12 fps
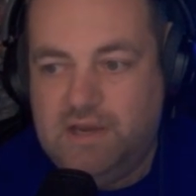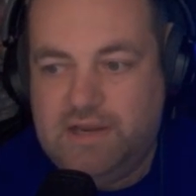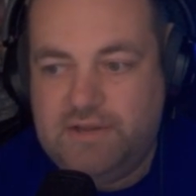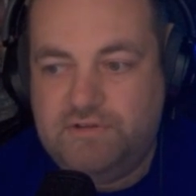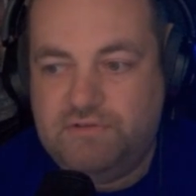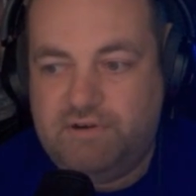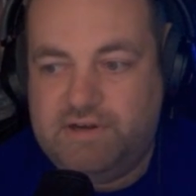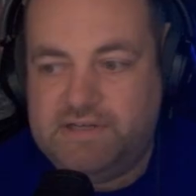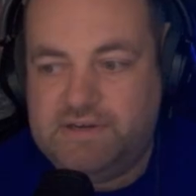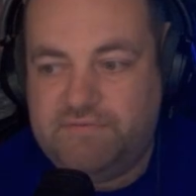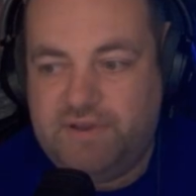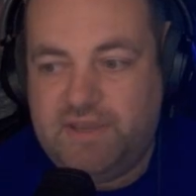I used the
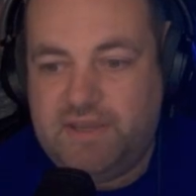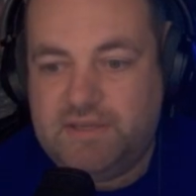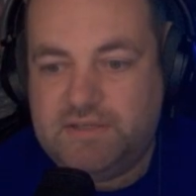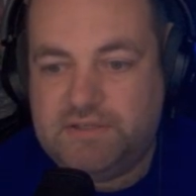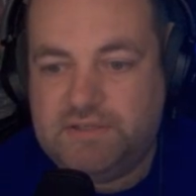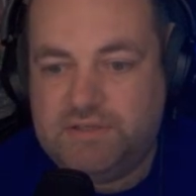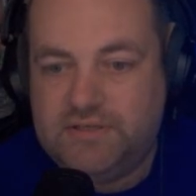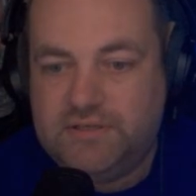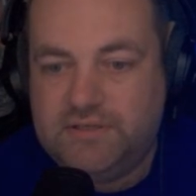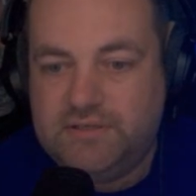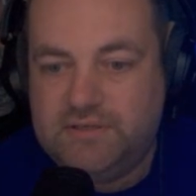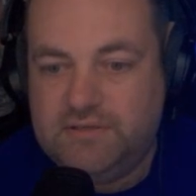Raging Fist.
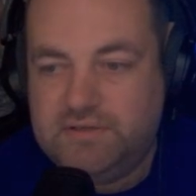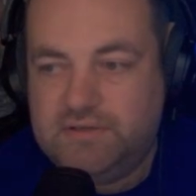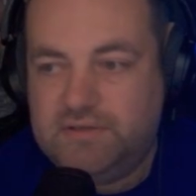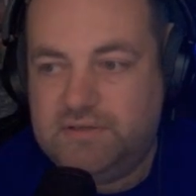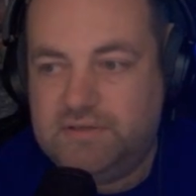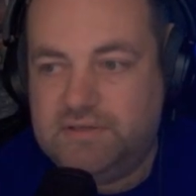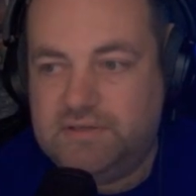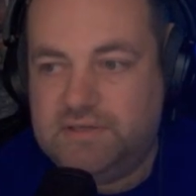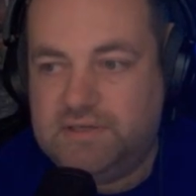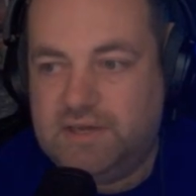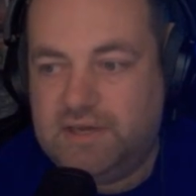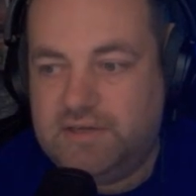
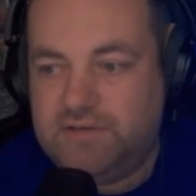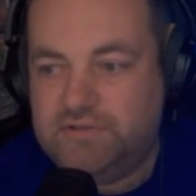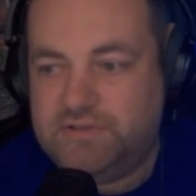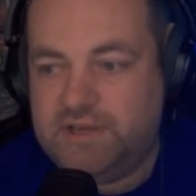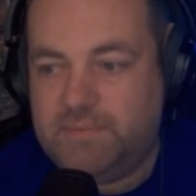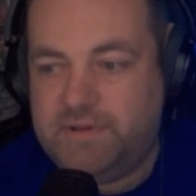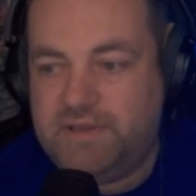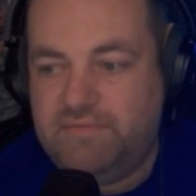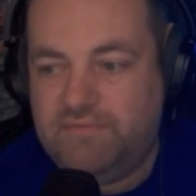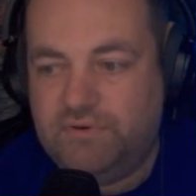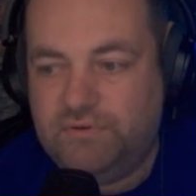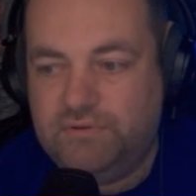I used the
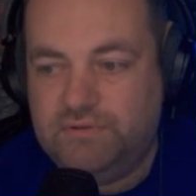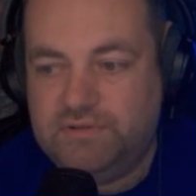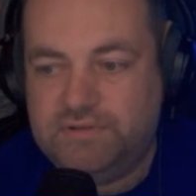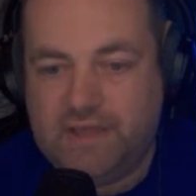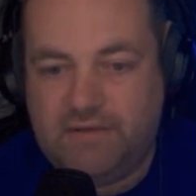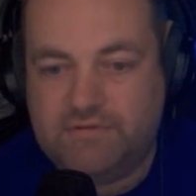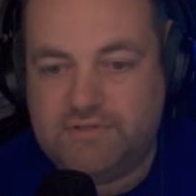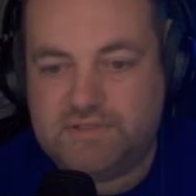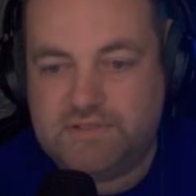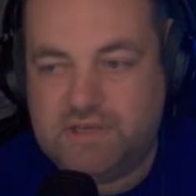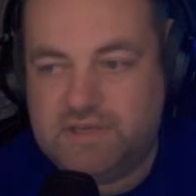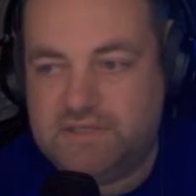Upheaval. That
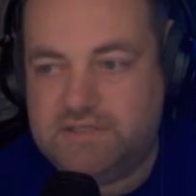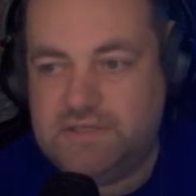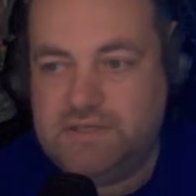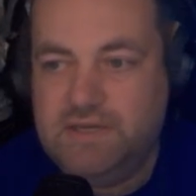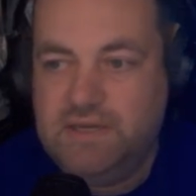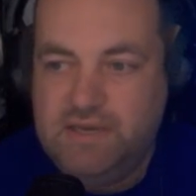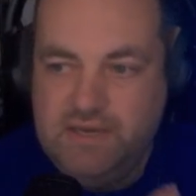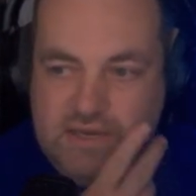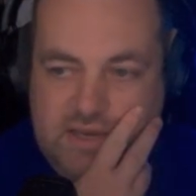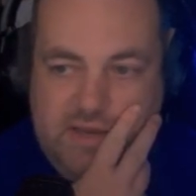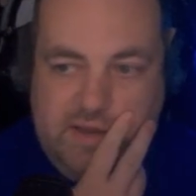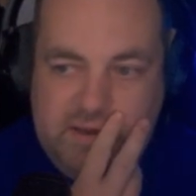was nice.
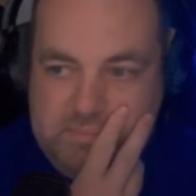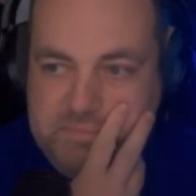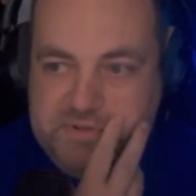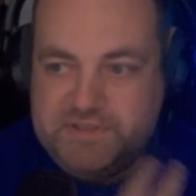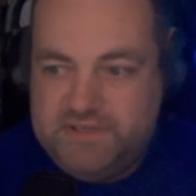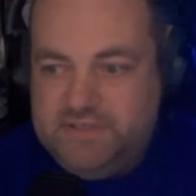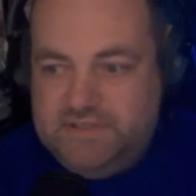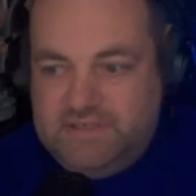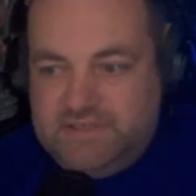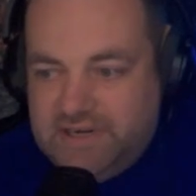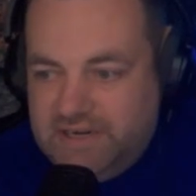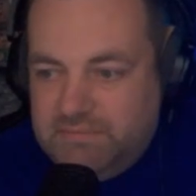But the
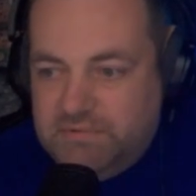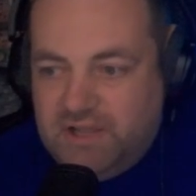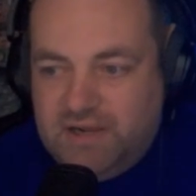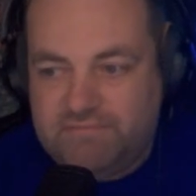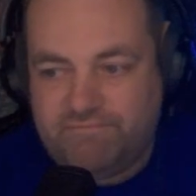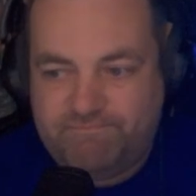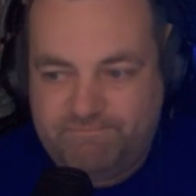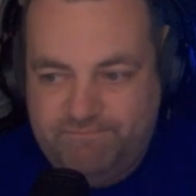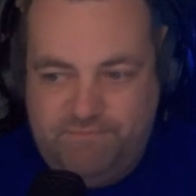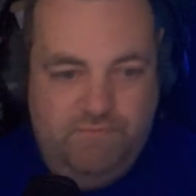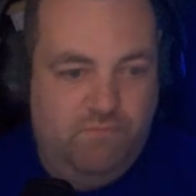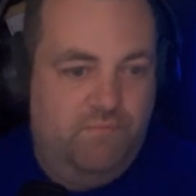Titanic Block
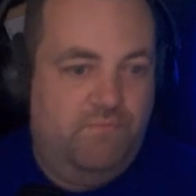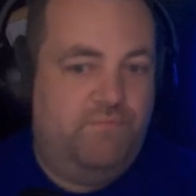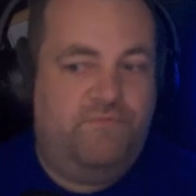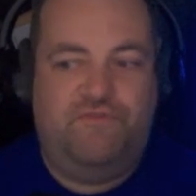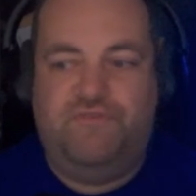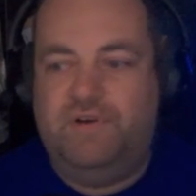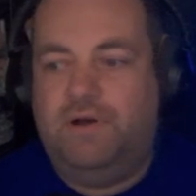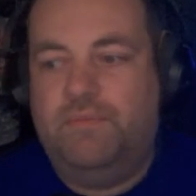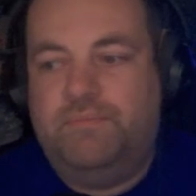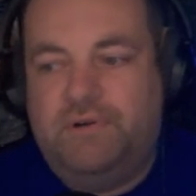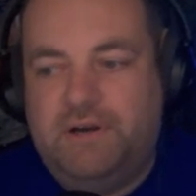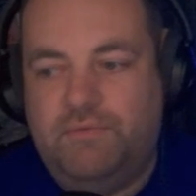
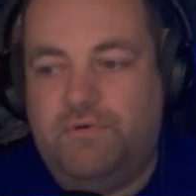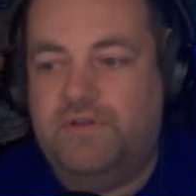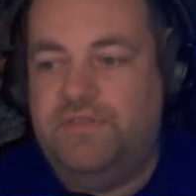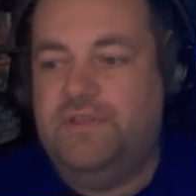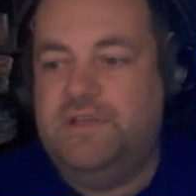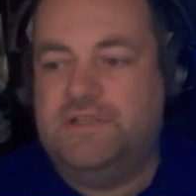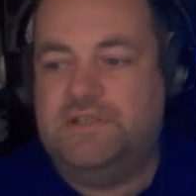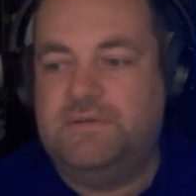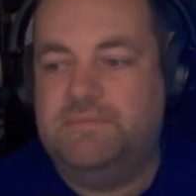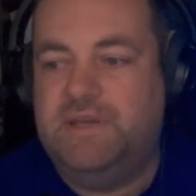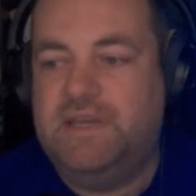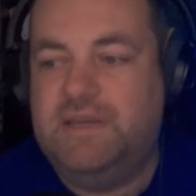felt pretty worthless
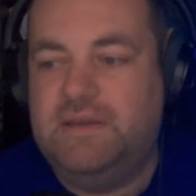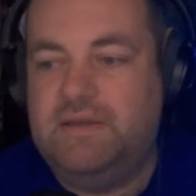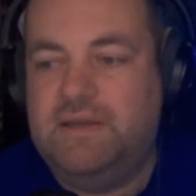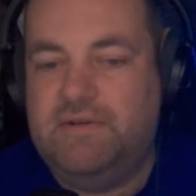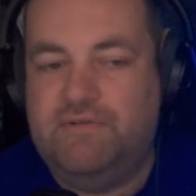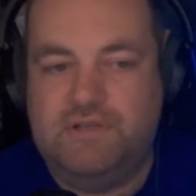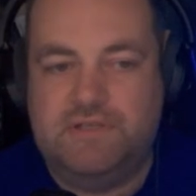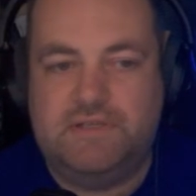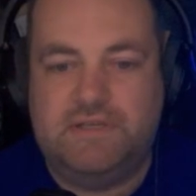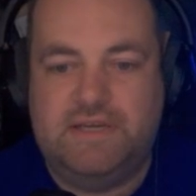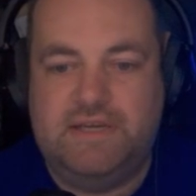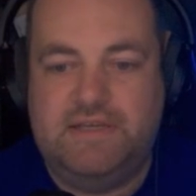to me. It
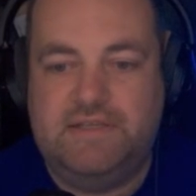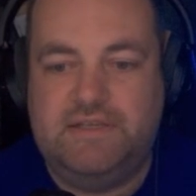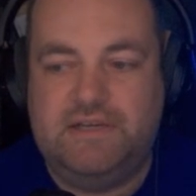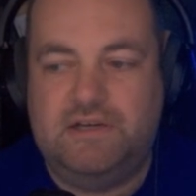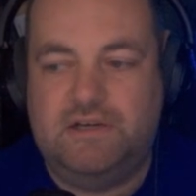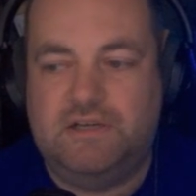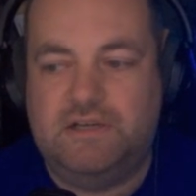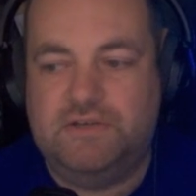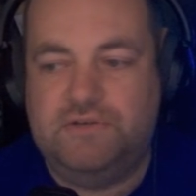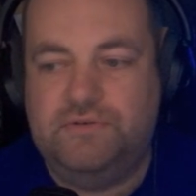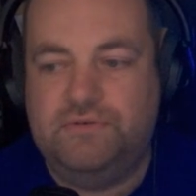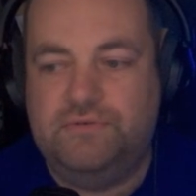was easier to
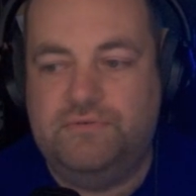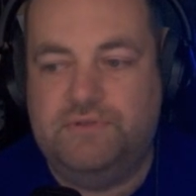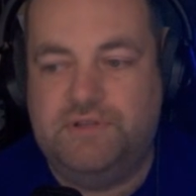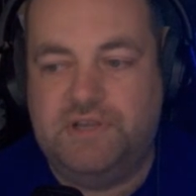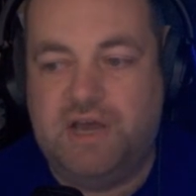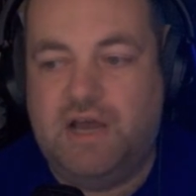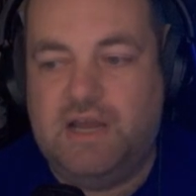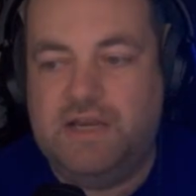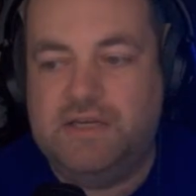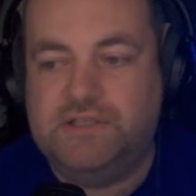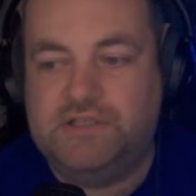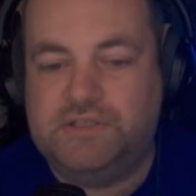do the
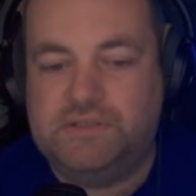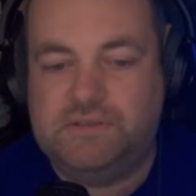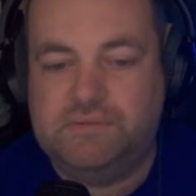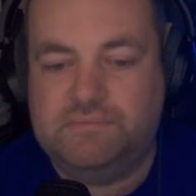dodge.